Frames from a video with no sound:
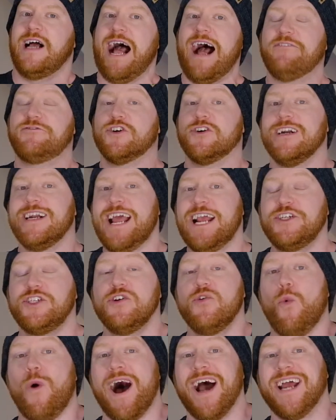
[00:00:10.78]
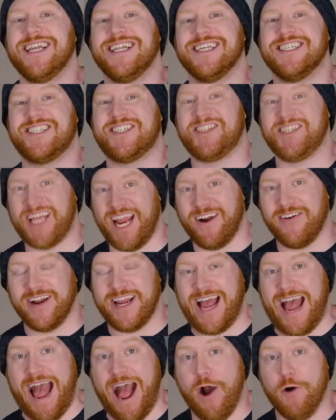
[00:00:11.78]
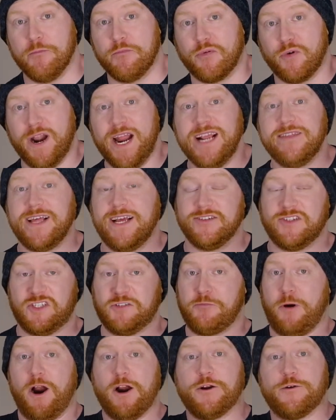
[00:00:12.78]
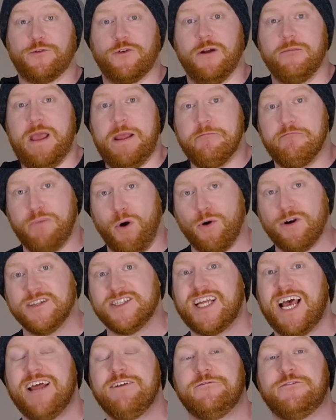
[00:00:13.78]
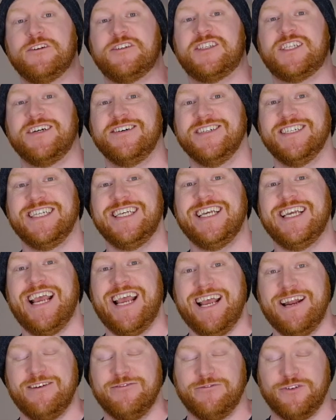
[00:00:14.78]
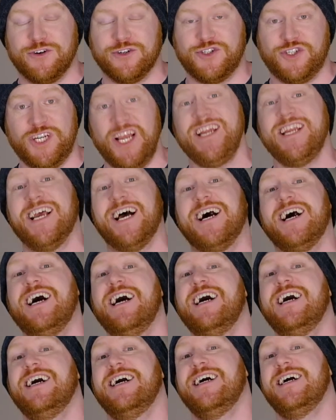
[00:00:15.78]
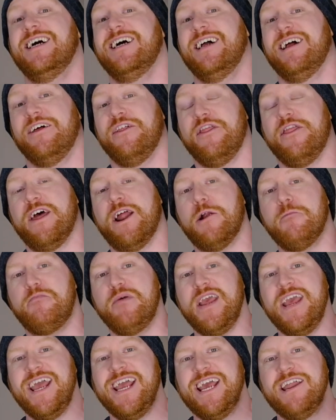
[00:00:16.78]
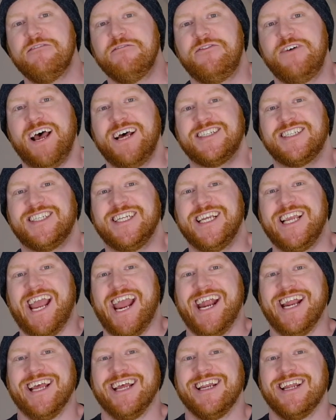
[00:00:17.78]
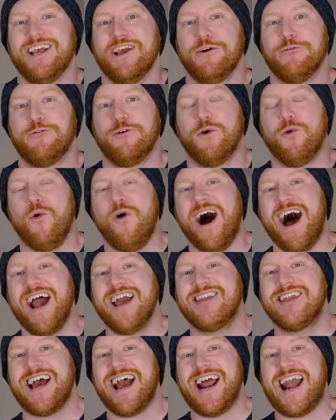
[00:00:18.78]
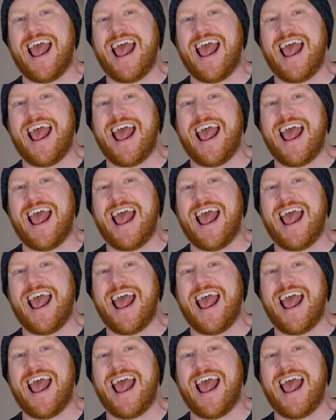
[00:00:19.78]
After a nationwide listeria outbreak that sparked from a Boar's Head facility in Virginia, they're being investigated for why that